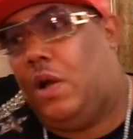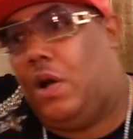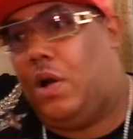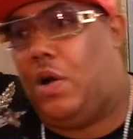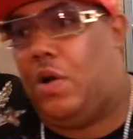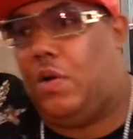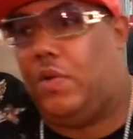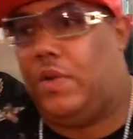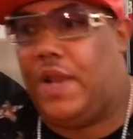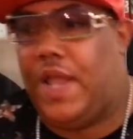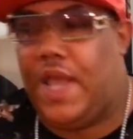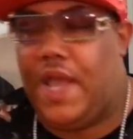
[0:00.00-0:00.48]

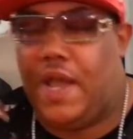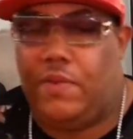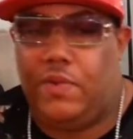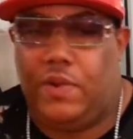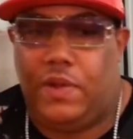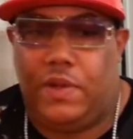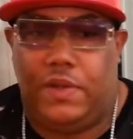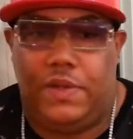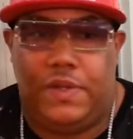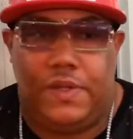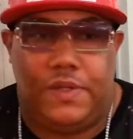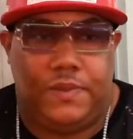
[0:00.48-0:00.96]
on that
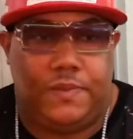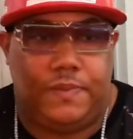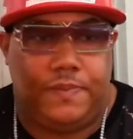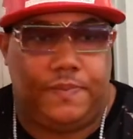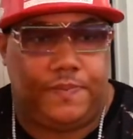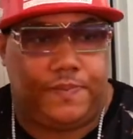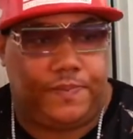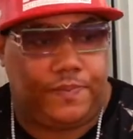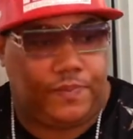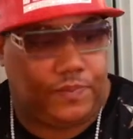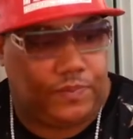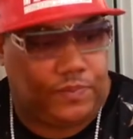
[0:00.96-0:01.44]
one,
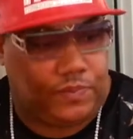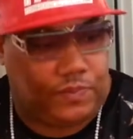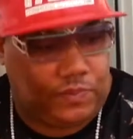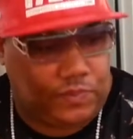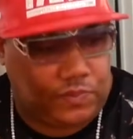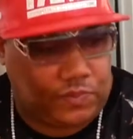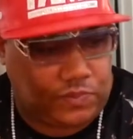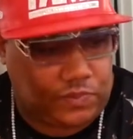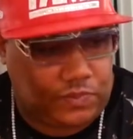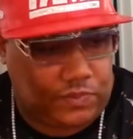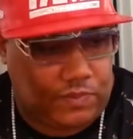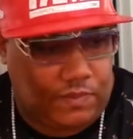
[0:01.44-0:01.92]

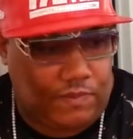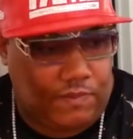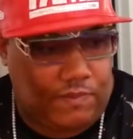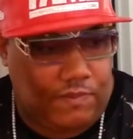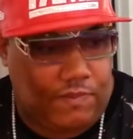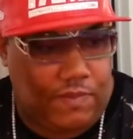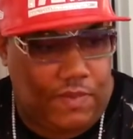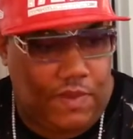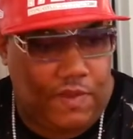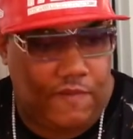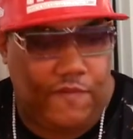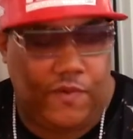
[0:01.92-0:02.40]

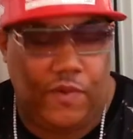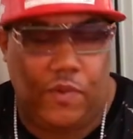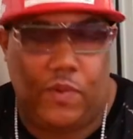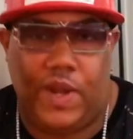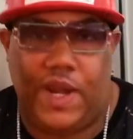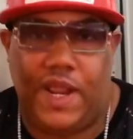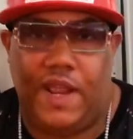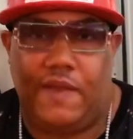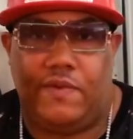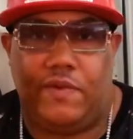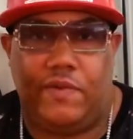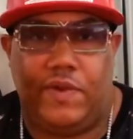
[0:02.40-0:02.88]
for
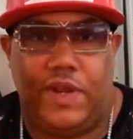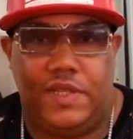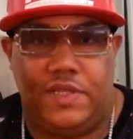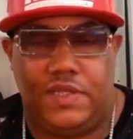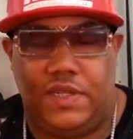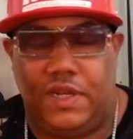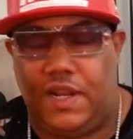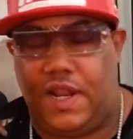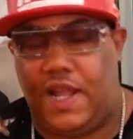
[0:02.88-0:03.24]
whatever reason,